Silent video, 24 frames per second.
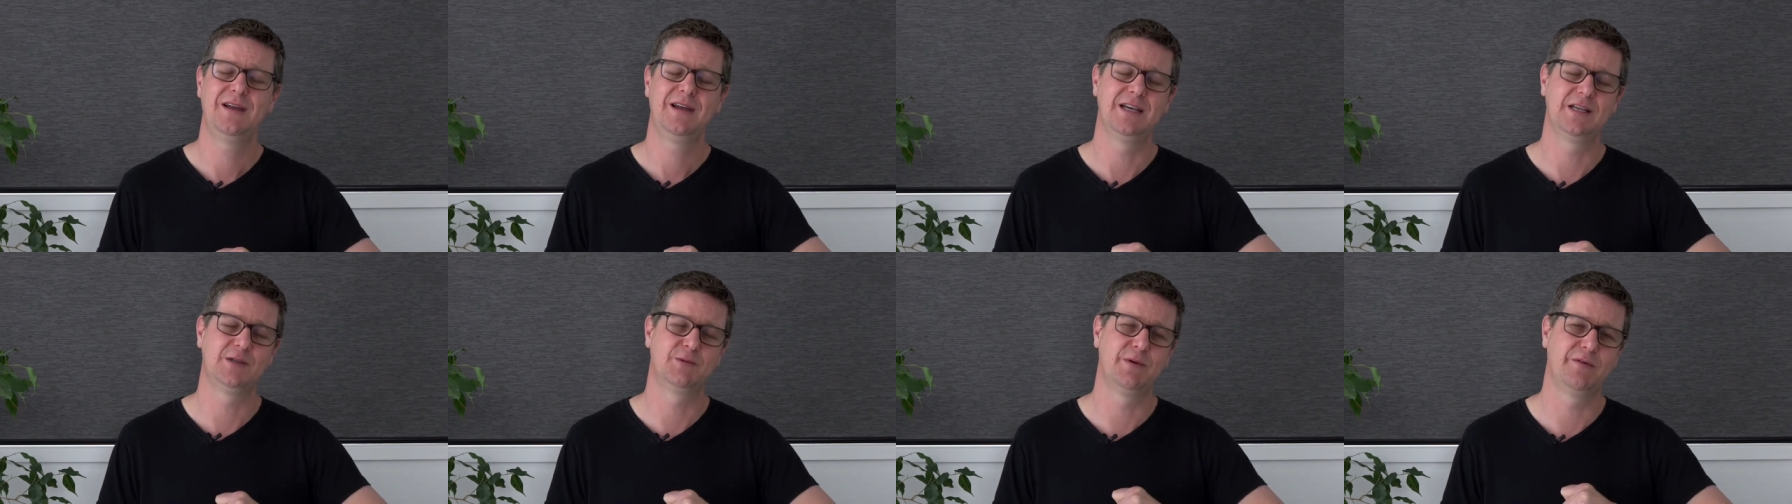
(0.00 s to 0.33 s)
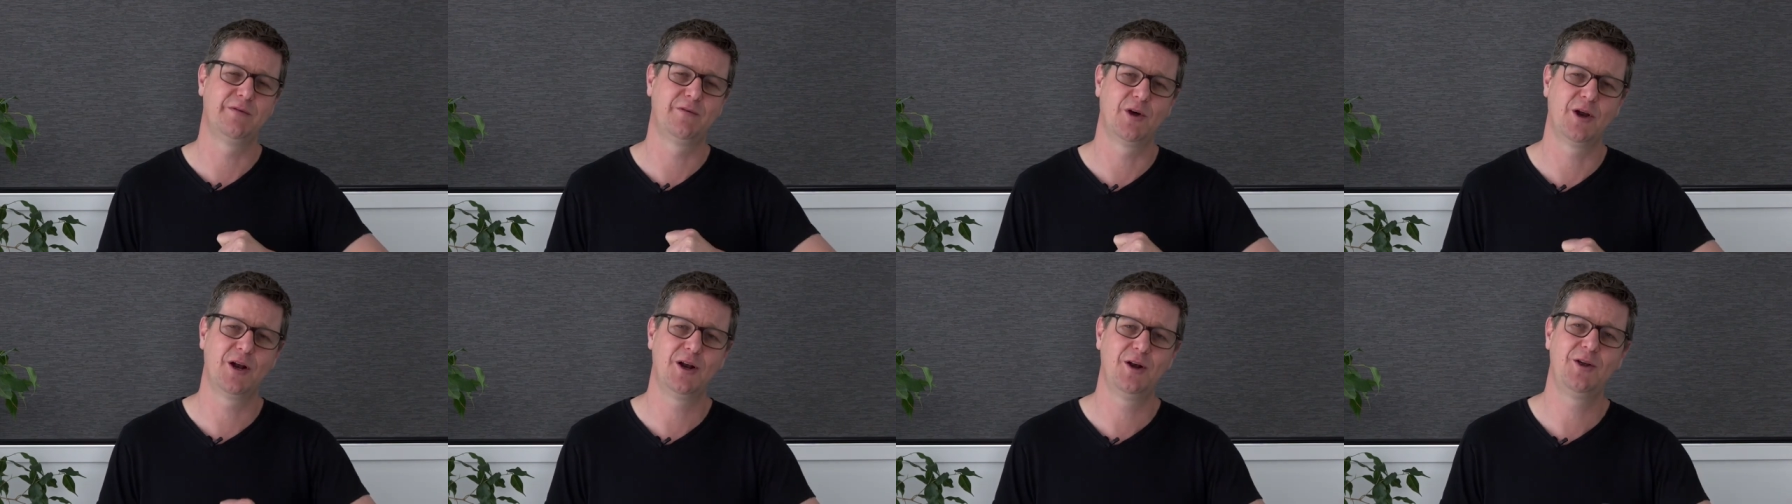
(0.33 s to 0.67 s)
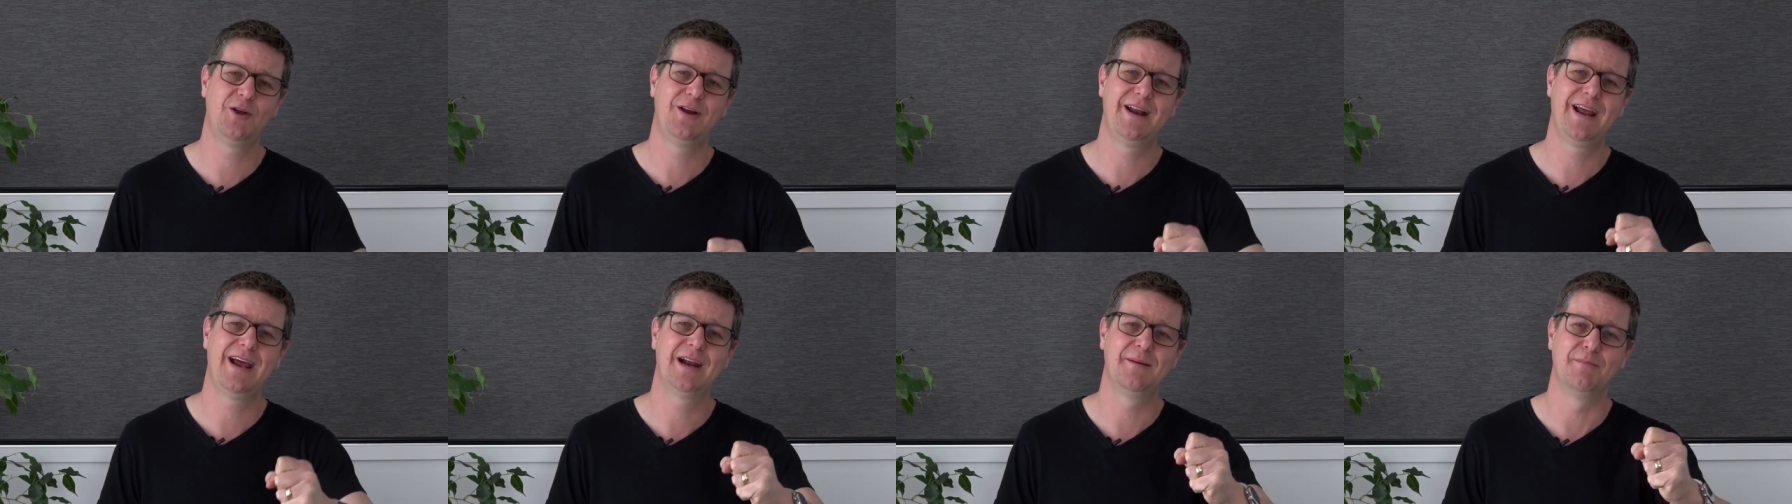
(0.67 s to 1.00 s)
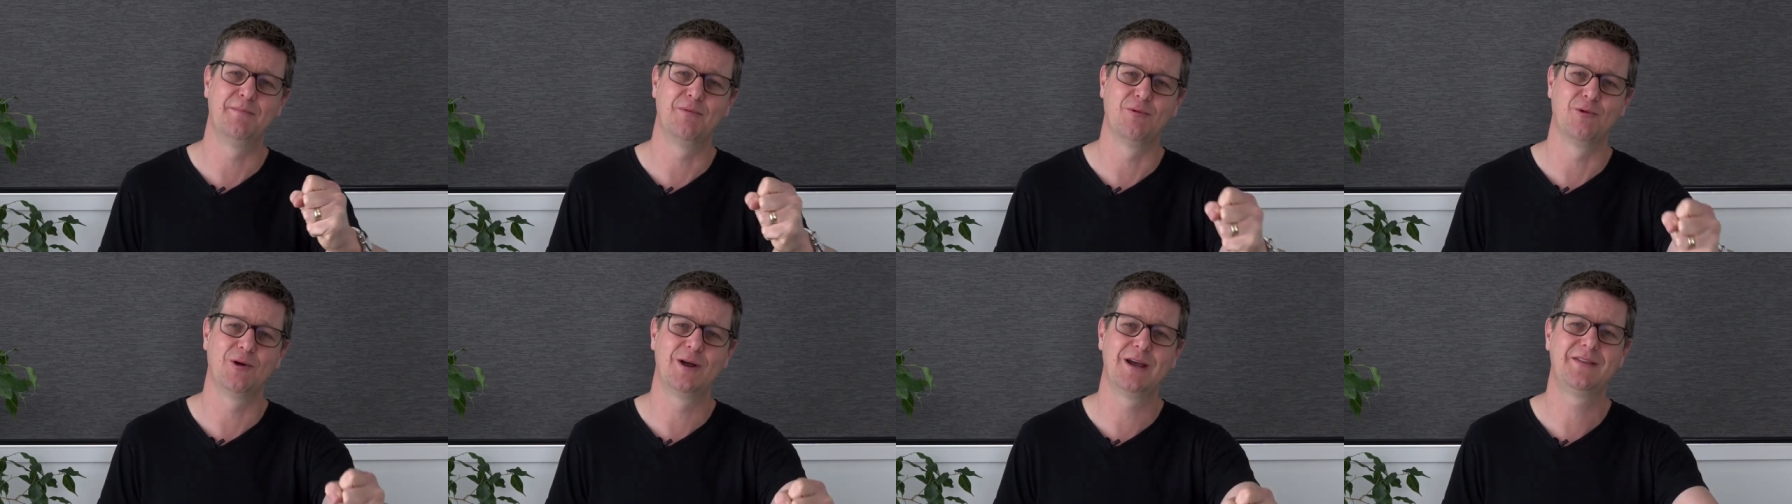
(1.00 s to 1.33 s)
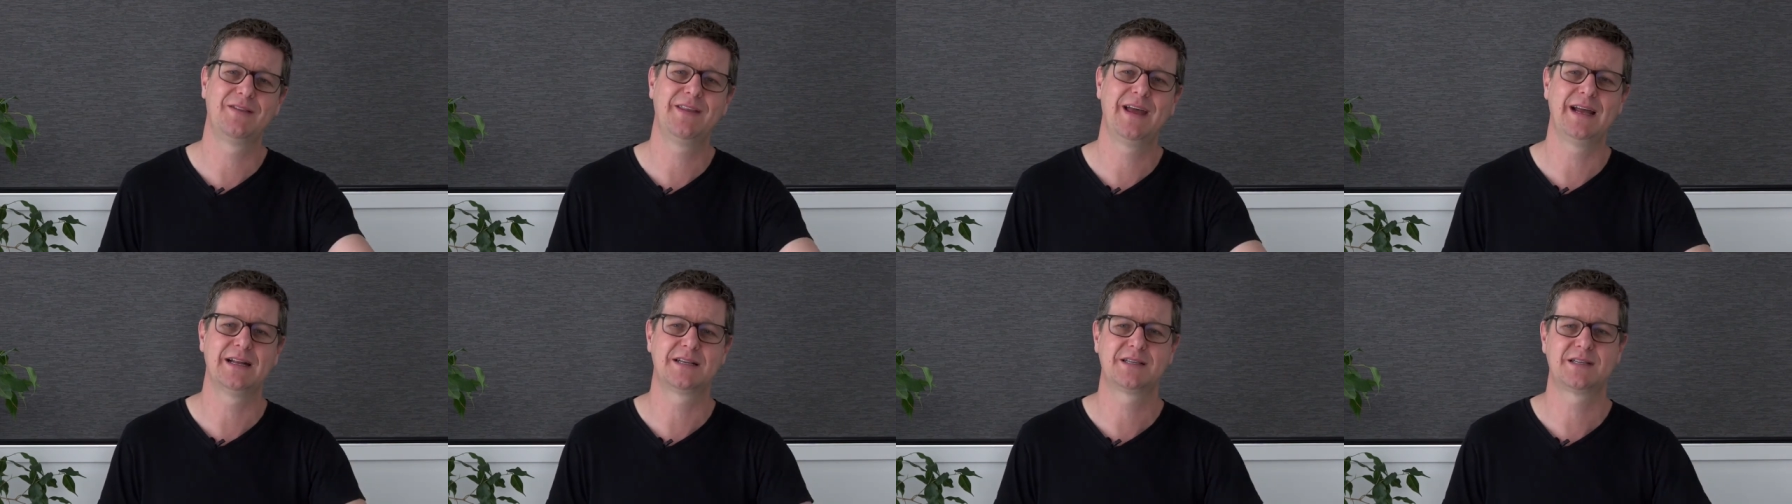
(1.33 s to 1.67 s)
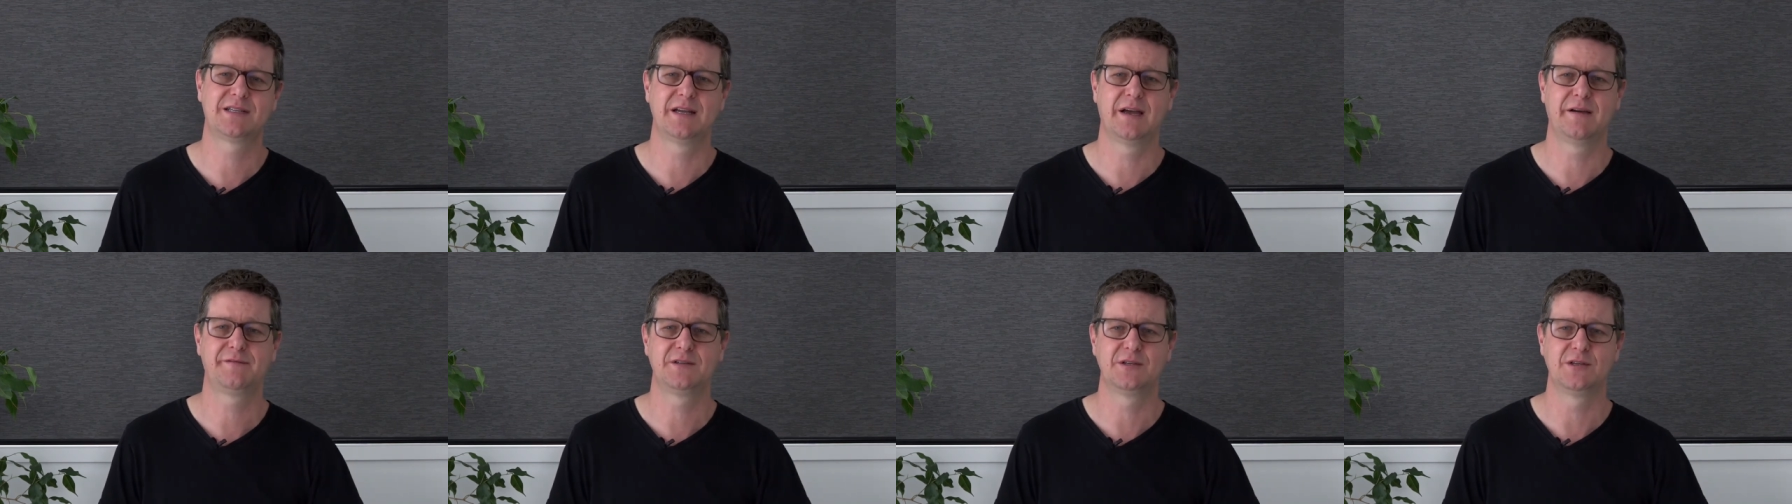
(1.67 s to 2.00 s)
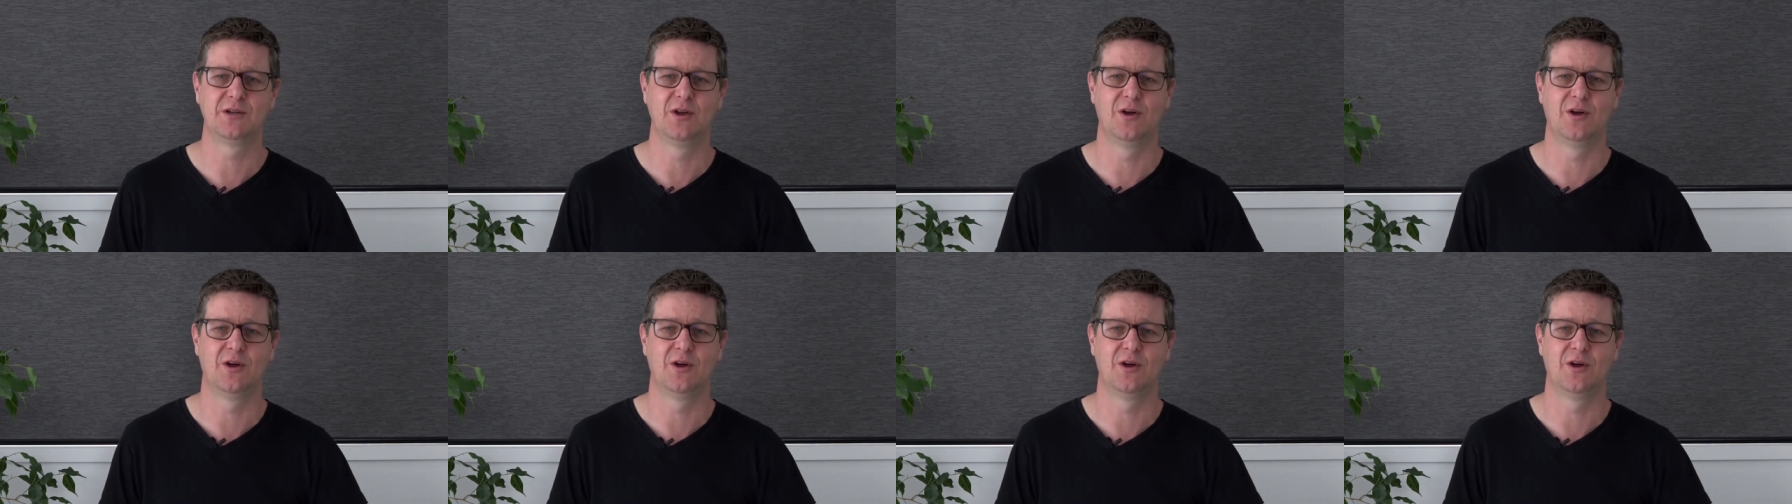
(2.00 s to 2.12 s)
is we've got to learn how to bring that stuff to